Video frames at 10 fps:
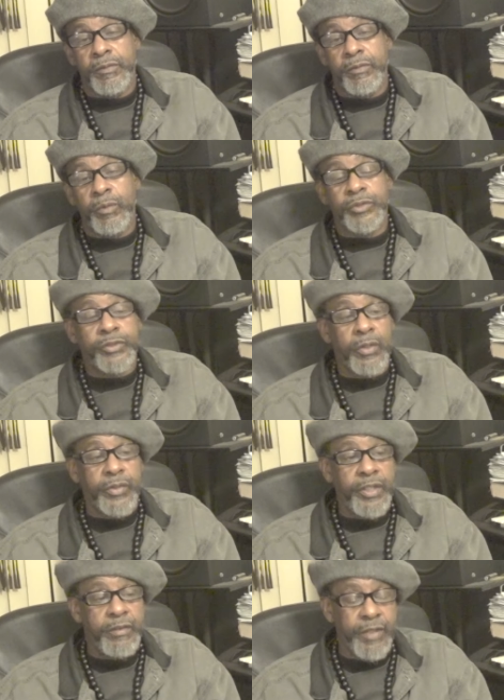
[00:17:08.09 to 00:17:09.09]
It was
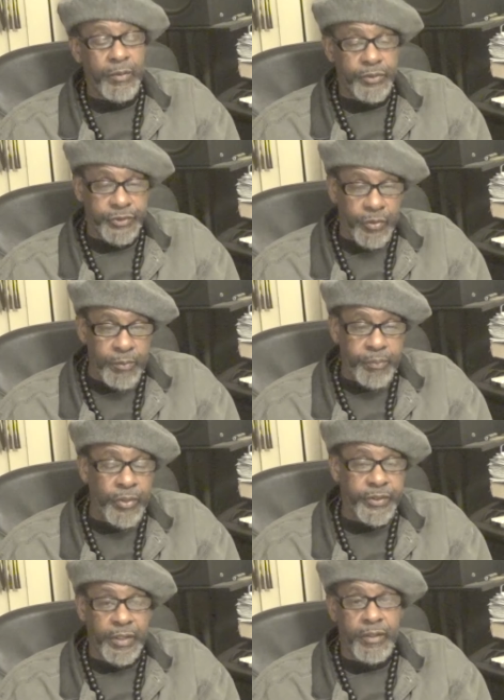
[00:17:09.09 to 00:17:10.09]
told Eve that was so
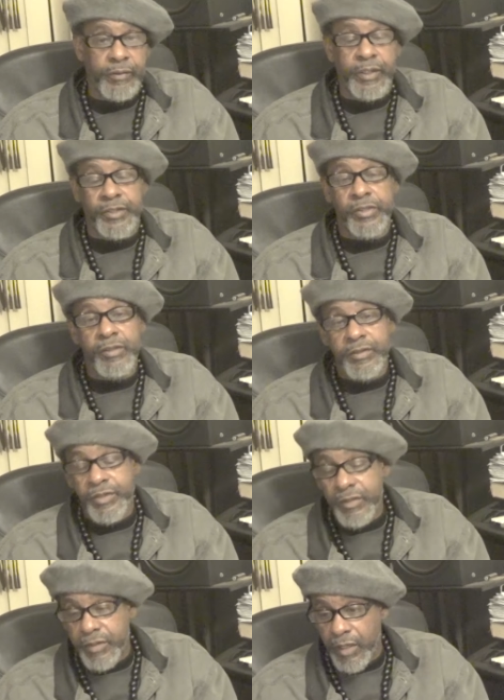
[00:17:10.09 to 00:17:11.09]
important to her that she
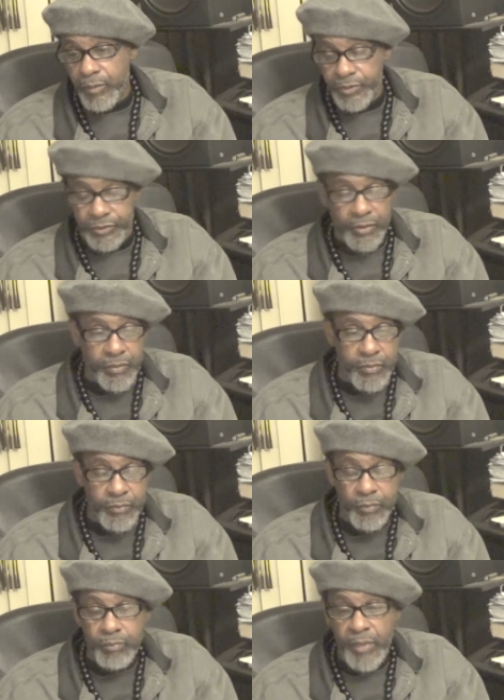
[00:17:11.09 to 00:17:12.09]
she thought it was so
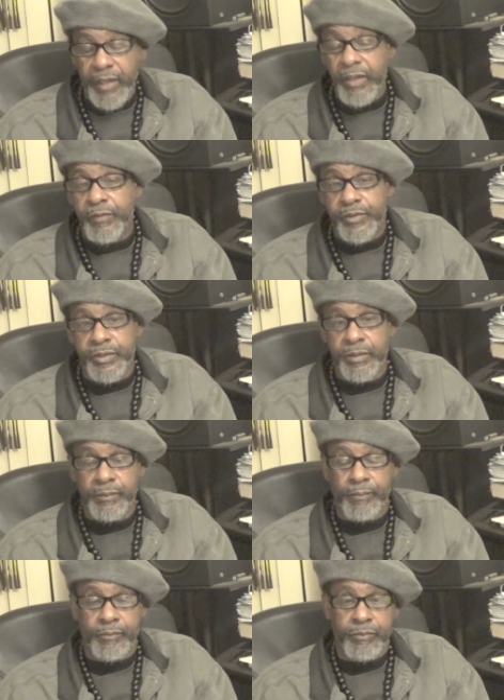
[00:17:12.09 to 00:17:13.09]
magnificent?
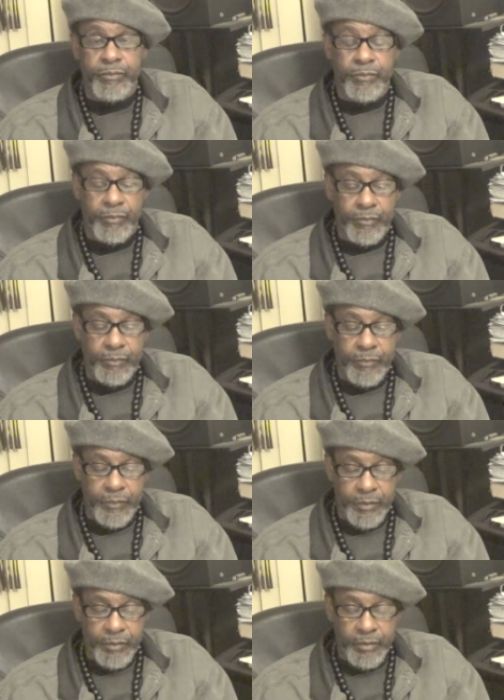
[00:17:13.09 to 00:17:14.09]

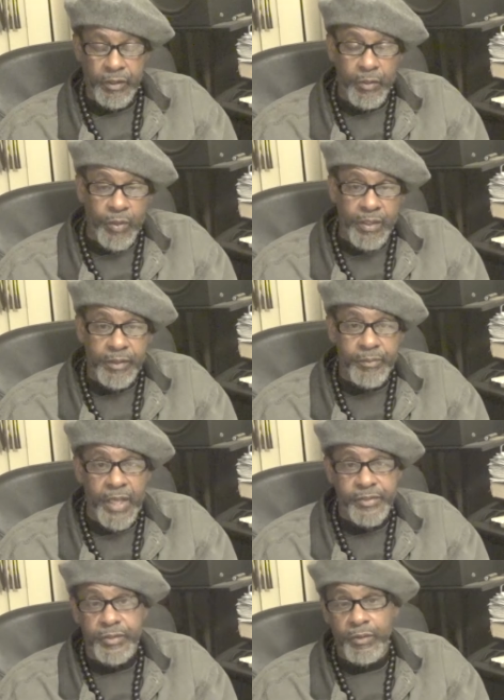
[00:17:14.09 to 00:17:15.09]
Anyone? I'm
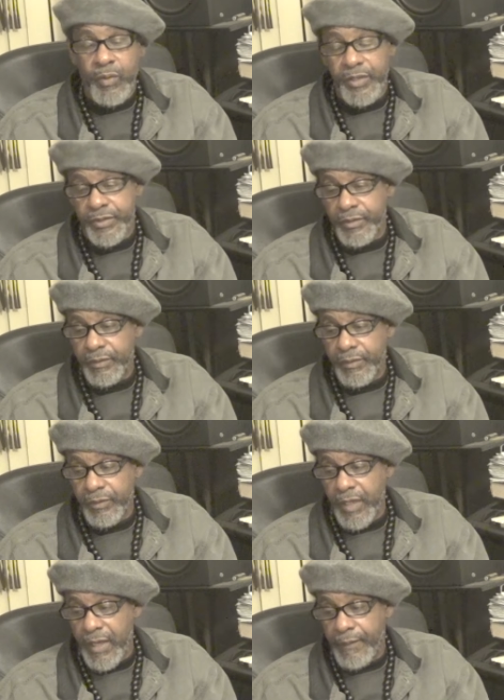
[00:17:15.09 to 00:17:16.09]
asking a question
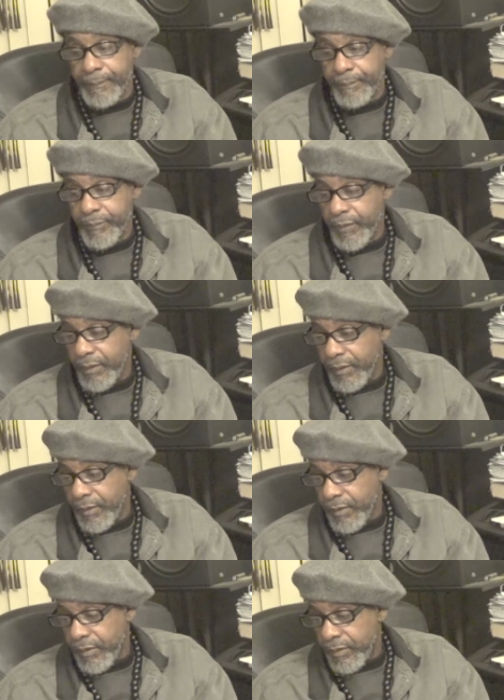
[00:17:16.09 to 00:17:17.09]
online.
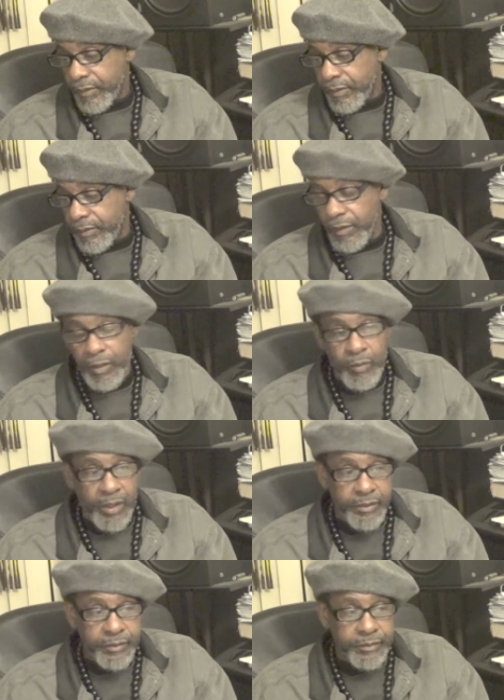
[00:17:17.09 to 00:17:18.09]

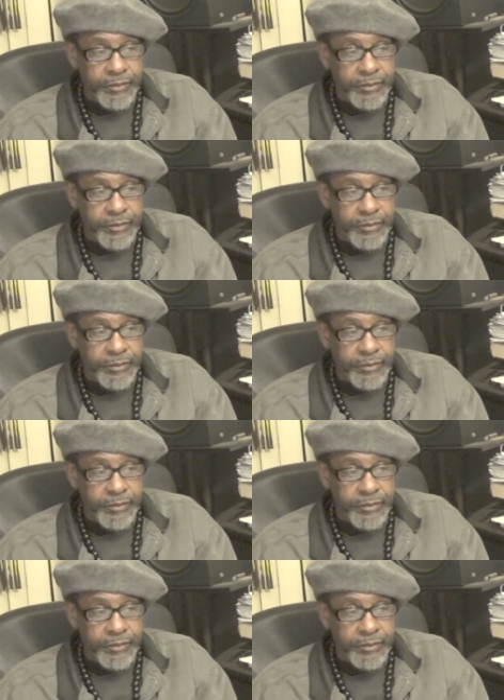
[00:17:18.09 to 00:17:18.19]
Anyone?